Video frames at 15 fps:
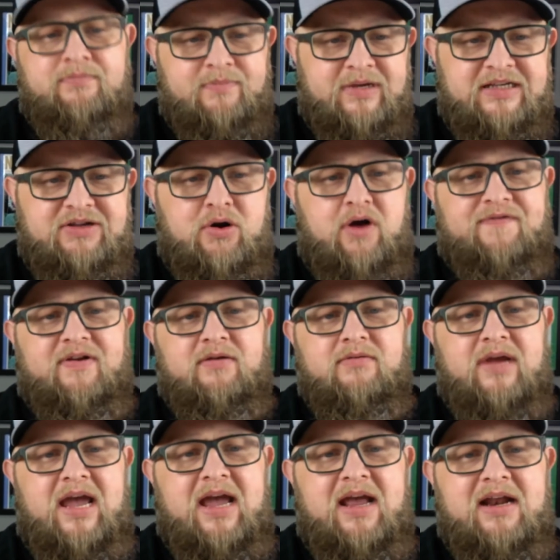he's an orphan,
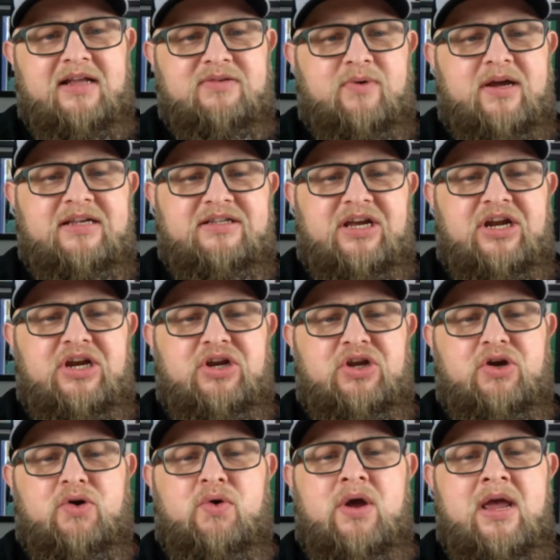and it's what he's gonna
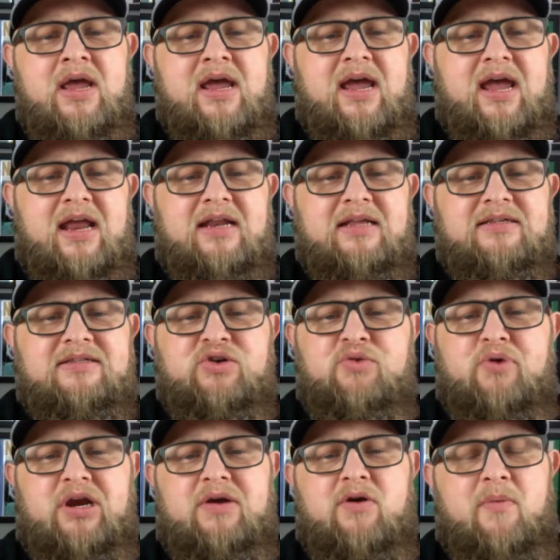do, and he's
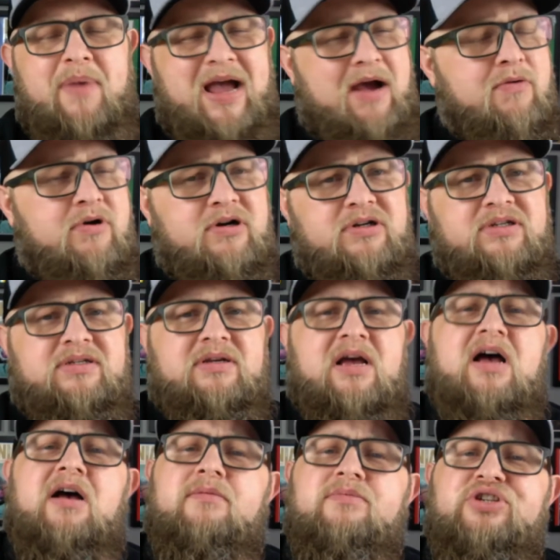superhero powers.
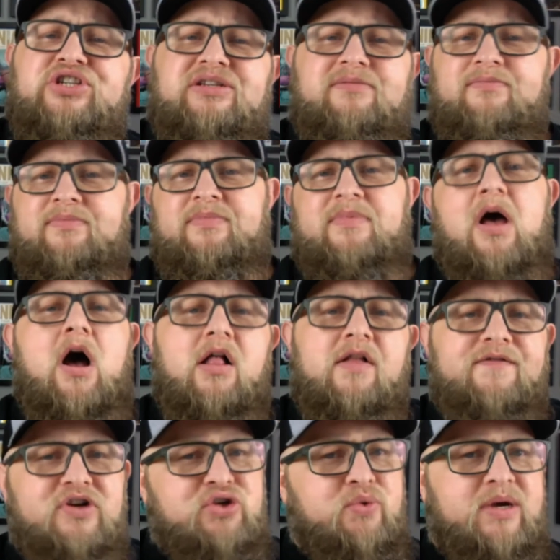Just
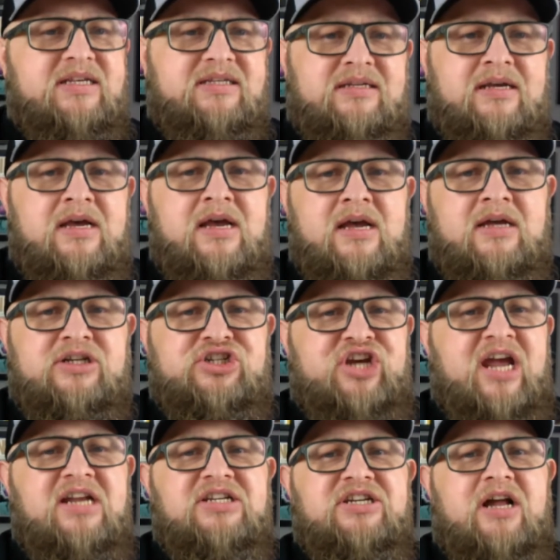Oliver Twist
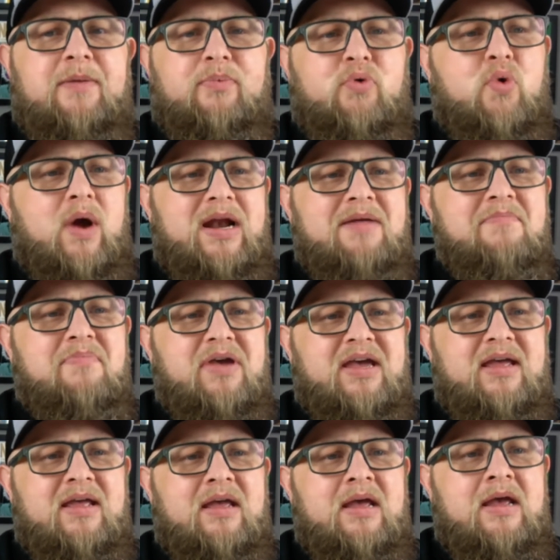changed up quite a
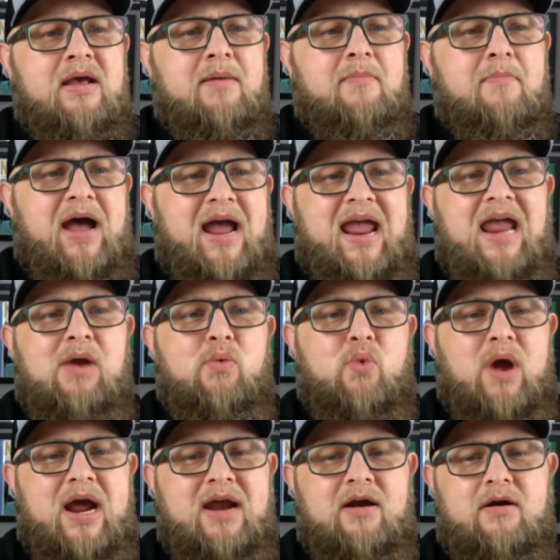bit by a
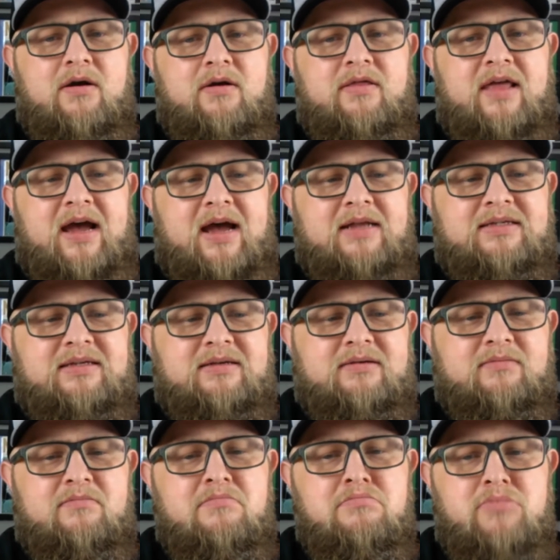writer that
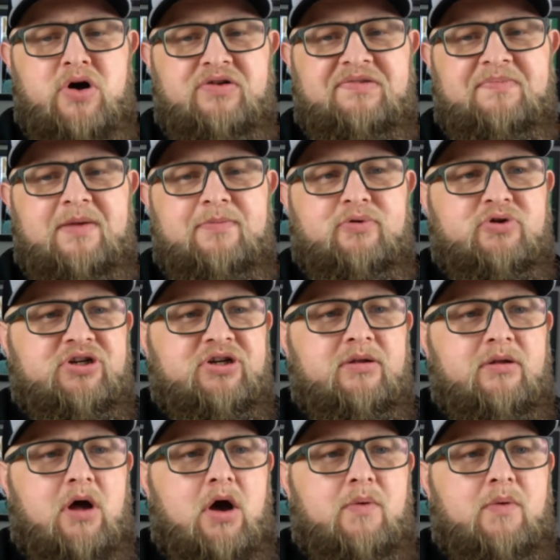most people should